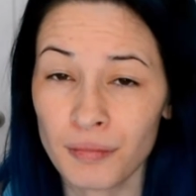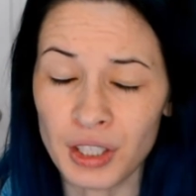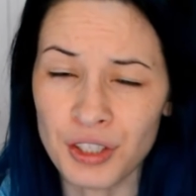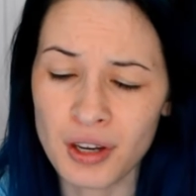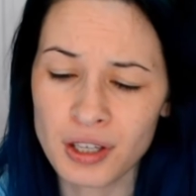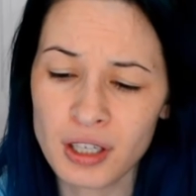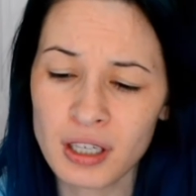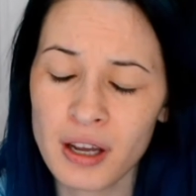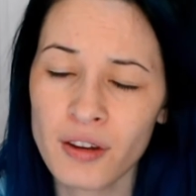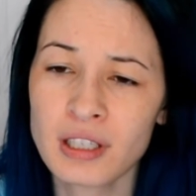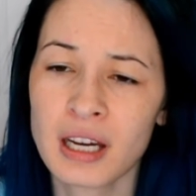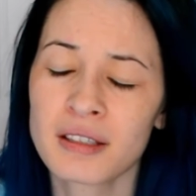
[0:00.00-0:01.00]
so I took
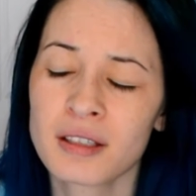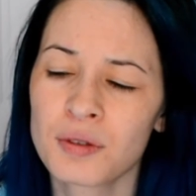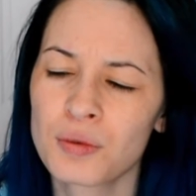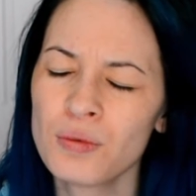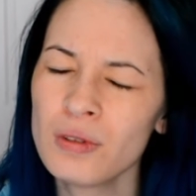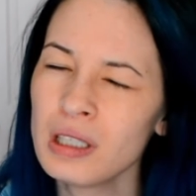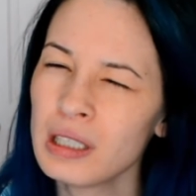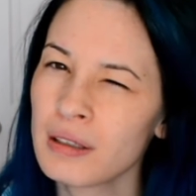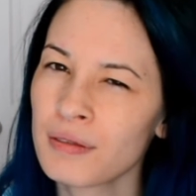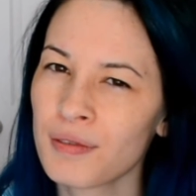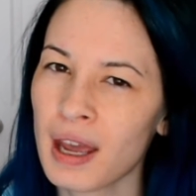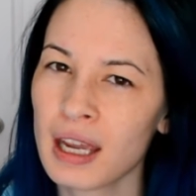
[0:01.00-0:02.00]
another test and it was really
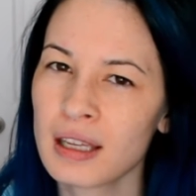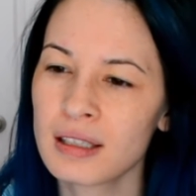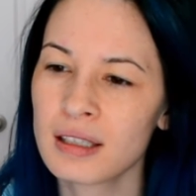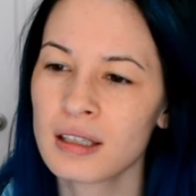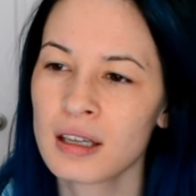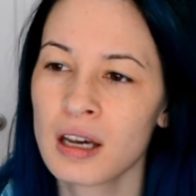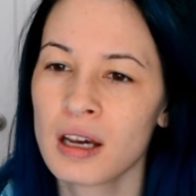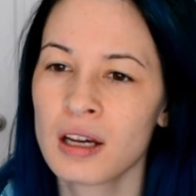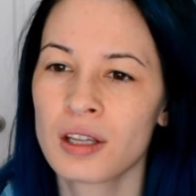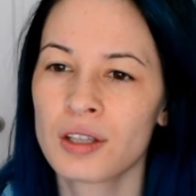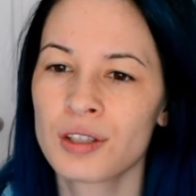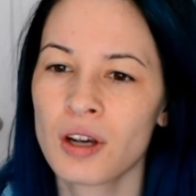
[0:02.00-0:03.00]
faint
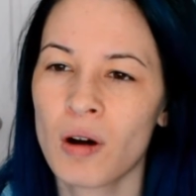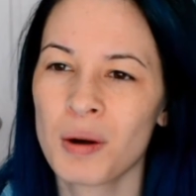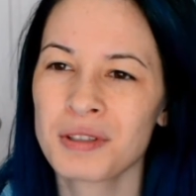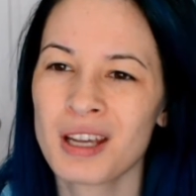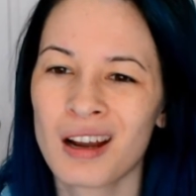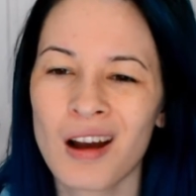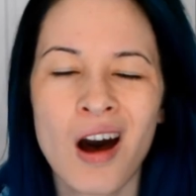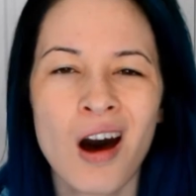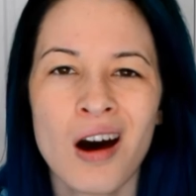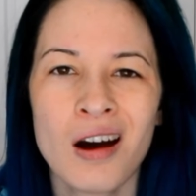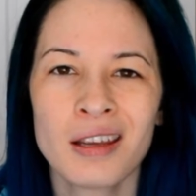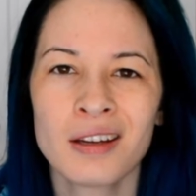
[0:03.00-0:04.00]
so I was like,
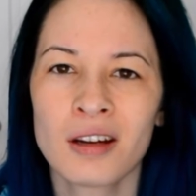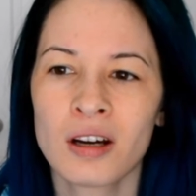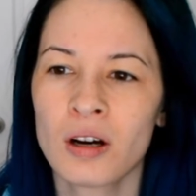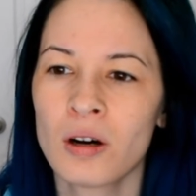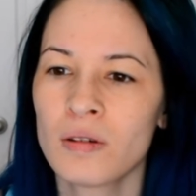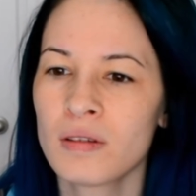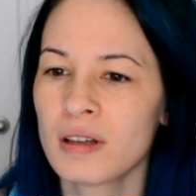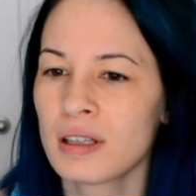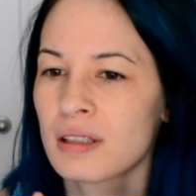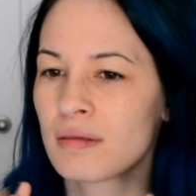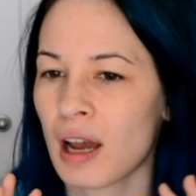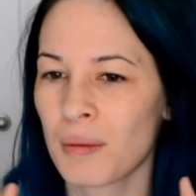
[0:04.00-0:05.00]
ah, oh, you know,
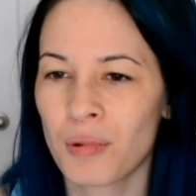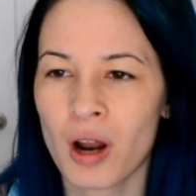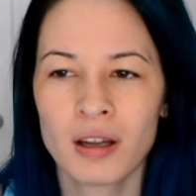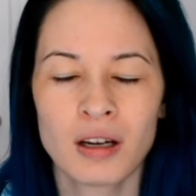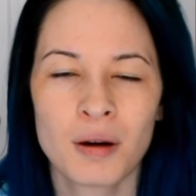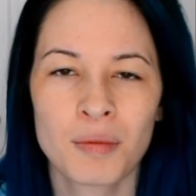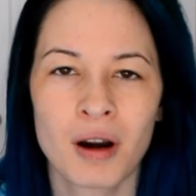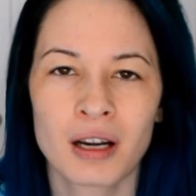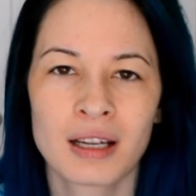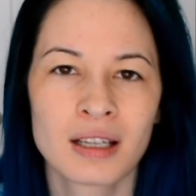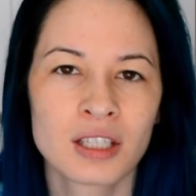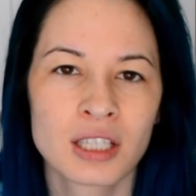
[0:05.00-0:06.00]
I'm probably not
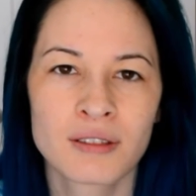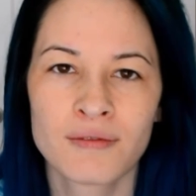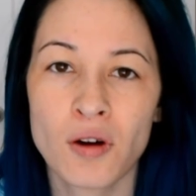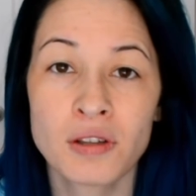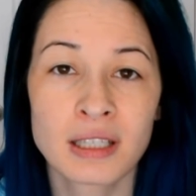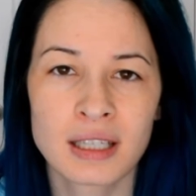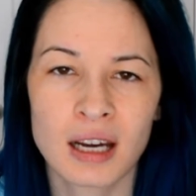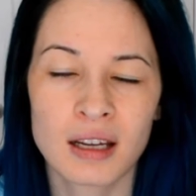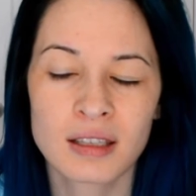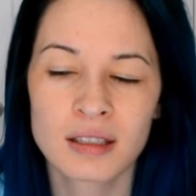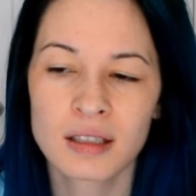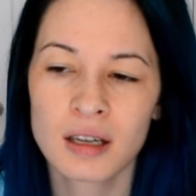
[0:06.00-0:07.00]
pregnant, it's just faulty
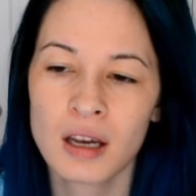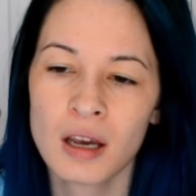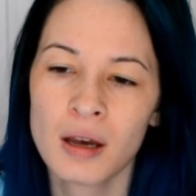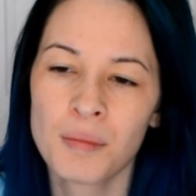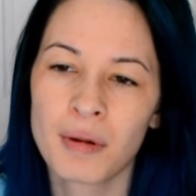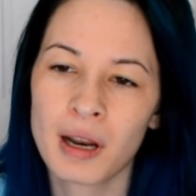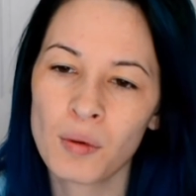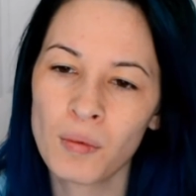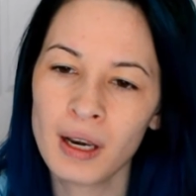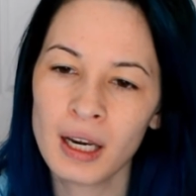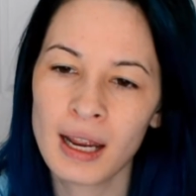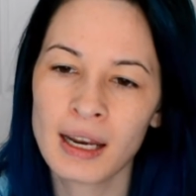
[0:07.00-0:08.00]
test. But I
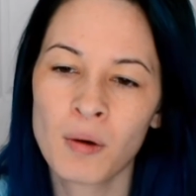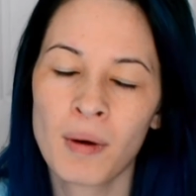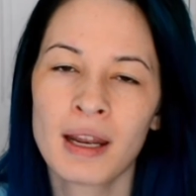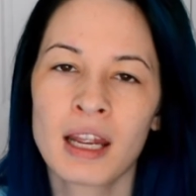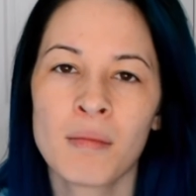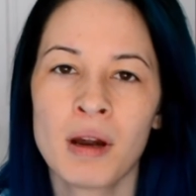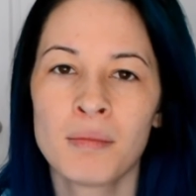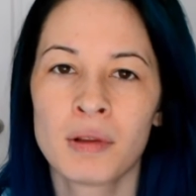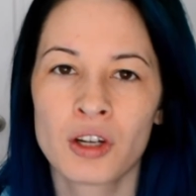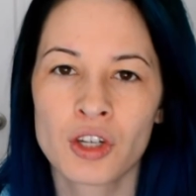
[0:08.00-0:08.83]
went in anyway to get my blood